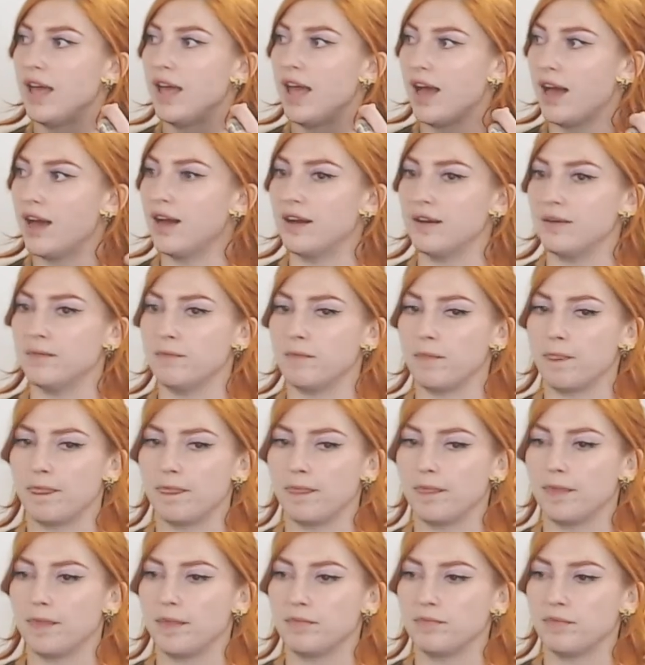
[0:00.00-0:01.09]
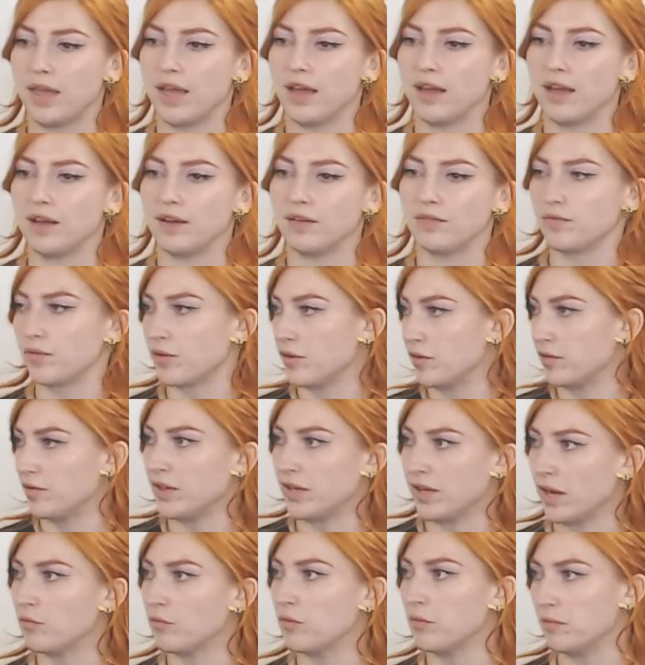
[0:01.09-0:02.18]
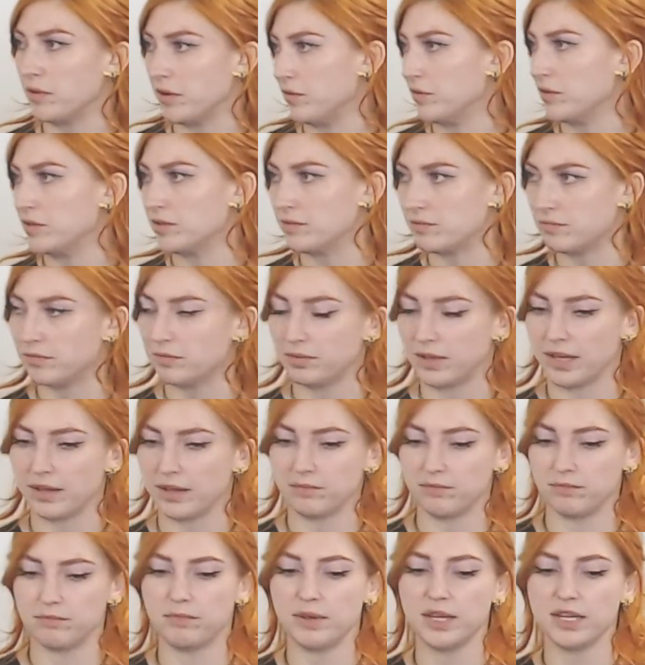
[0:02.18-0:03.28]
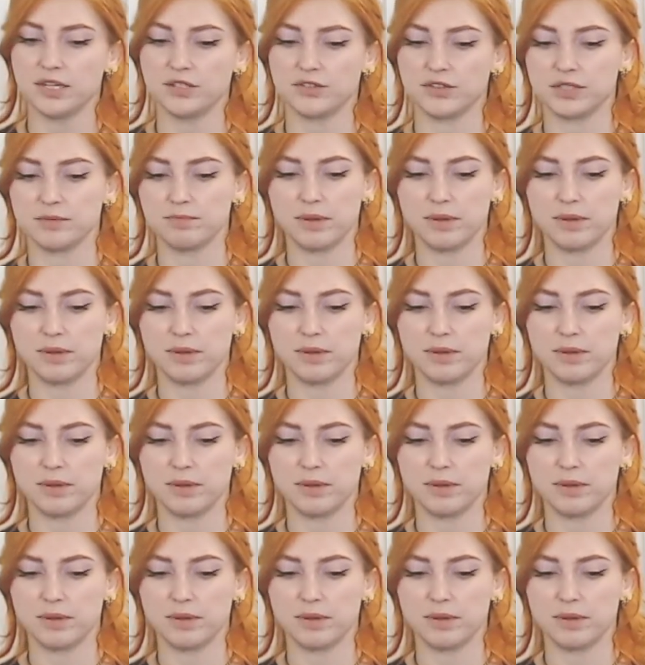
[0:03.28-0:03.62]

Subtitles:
For the young woman who was playing Beatrice.